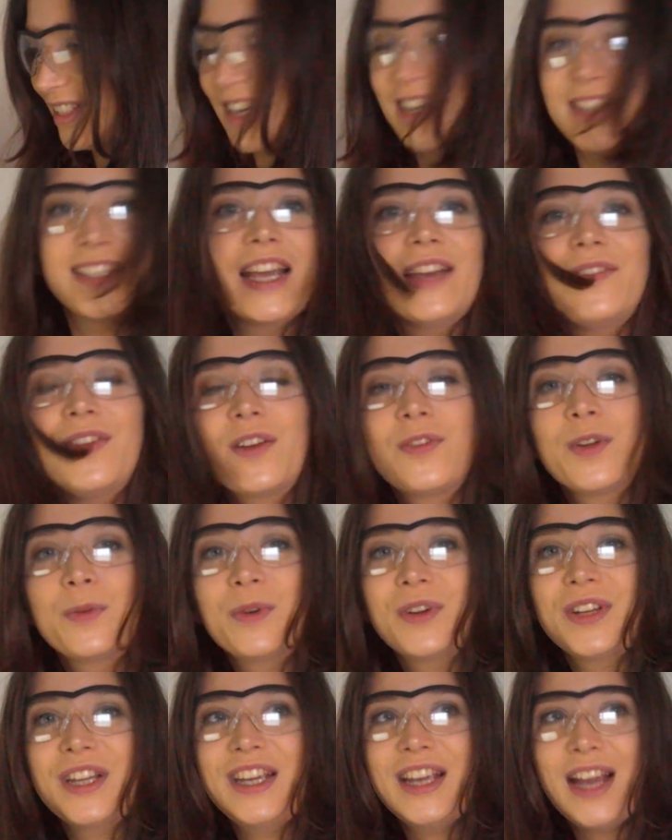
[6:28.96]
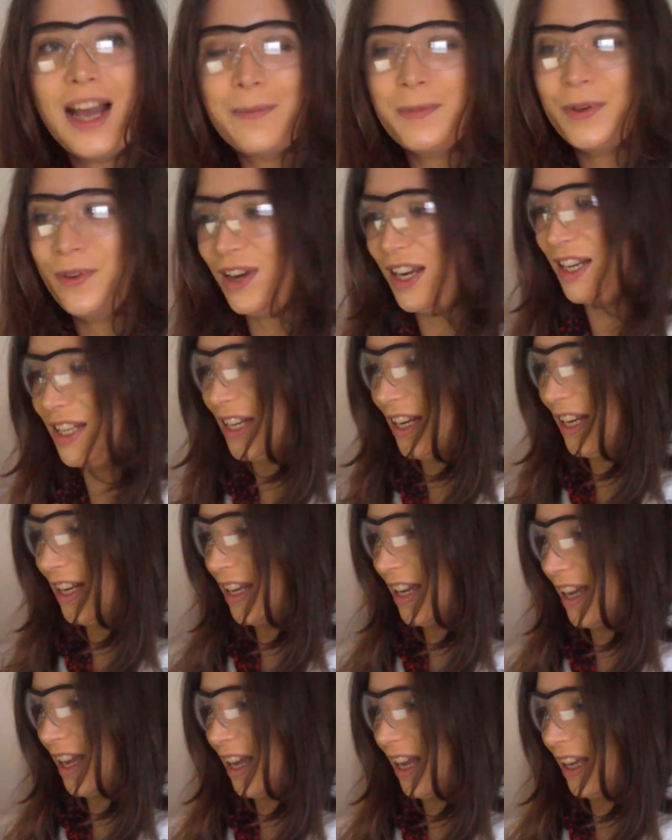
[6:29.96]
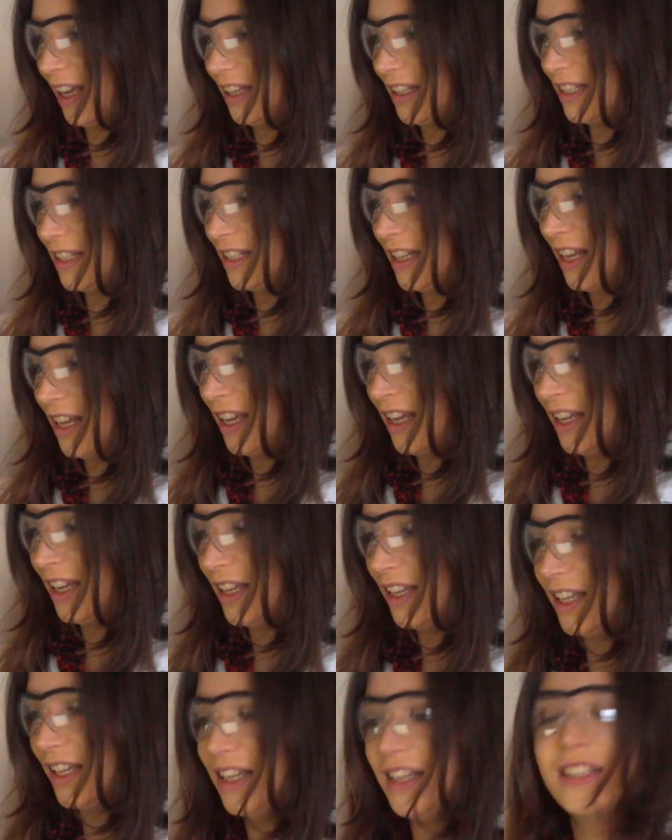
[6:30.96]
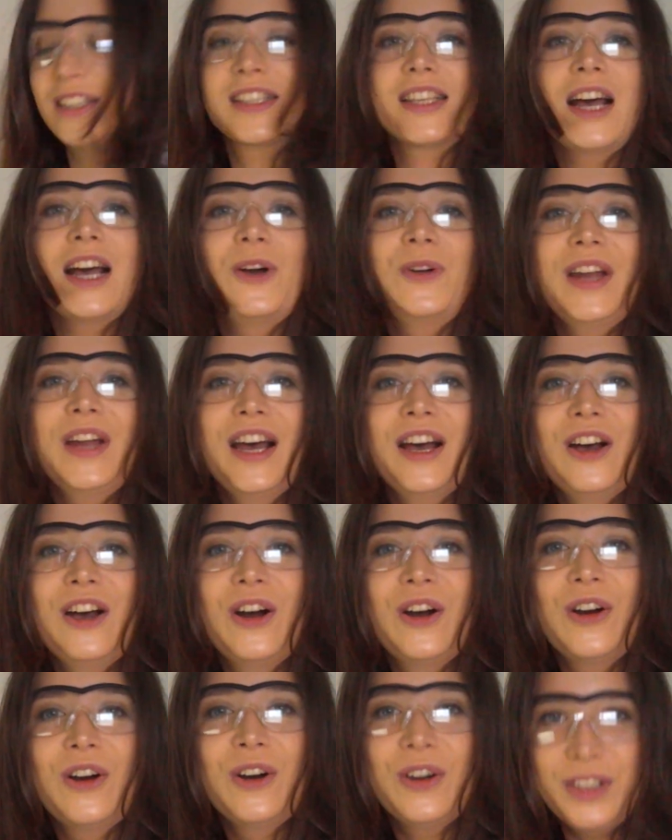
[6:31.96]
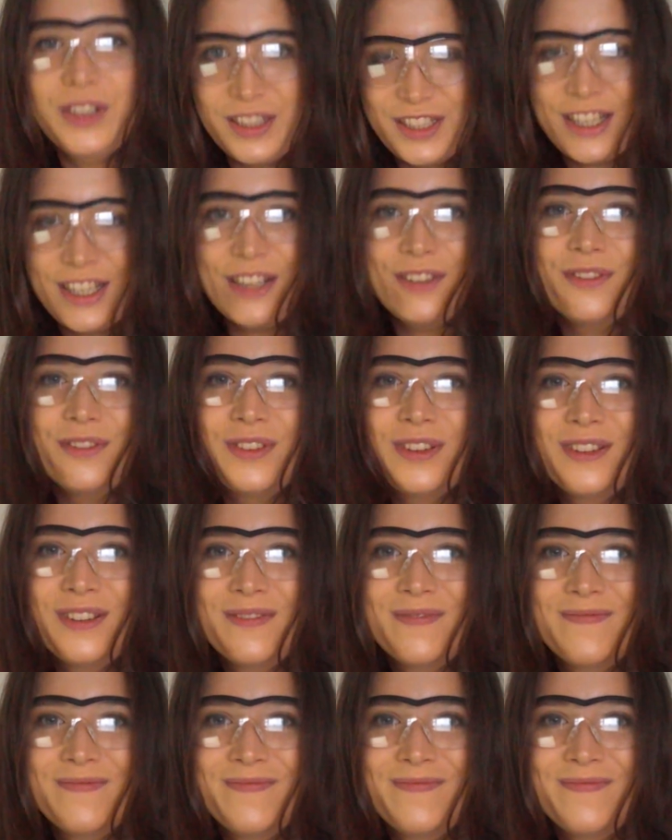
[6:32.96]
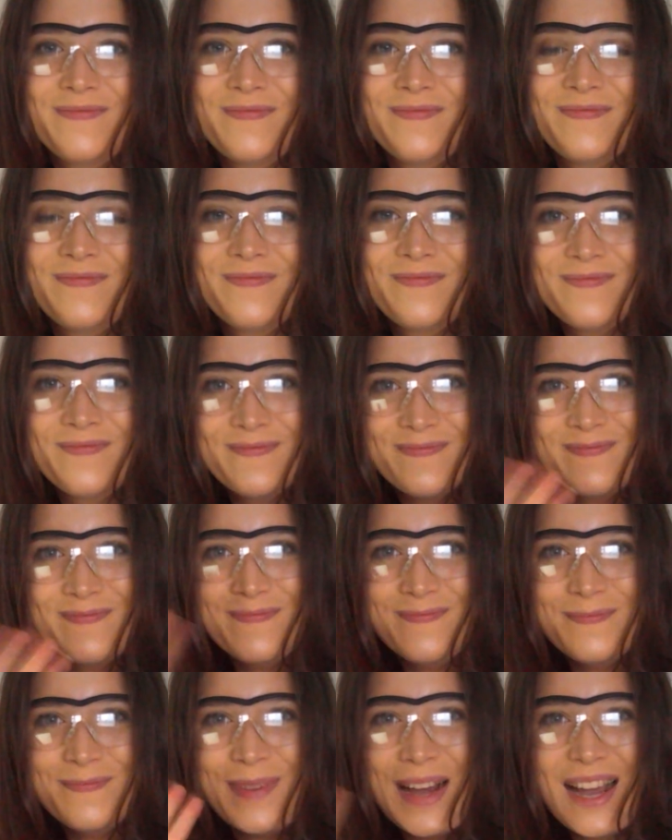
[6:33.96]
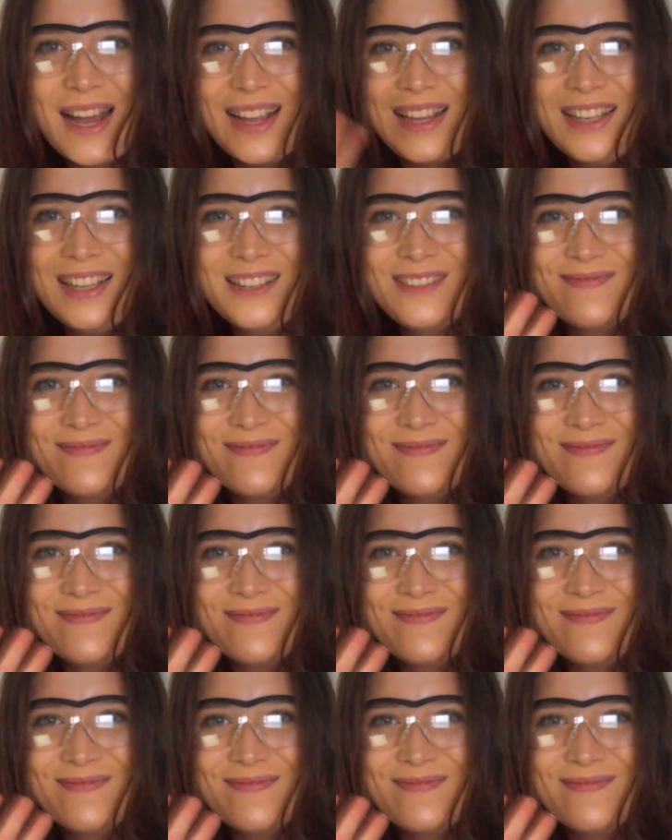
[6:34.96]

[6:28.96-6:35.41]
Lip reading: safe everybody, happy writing, and Ihe sauna, honna díobh. Bye.